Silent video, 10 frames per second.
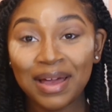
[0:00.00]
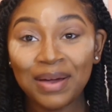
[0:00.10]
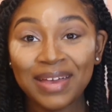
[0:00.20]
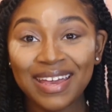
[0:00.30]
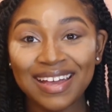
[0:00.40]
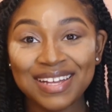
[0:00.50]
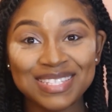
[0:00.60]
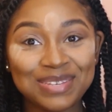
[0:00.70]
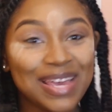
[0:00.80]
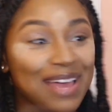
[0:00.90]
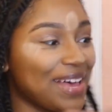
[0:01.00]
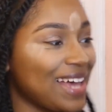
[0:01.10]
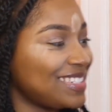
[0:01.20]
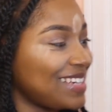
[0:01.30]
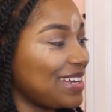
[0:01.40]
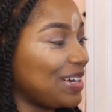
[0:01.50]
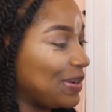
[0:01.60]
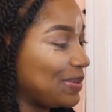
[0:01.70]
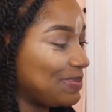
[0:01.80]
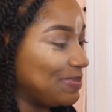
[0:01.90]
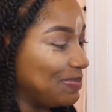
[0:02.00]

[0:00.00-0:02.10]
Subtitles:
Okay guys, so we have eyeshadow.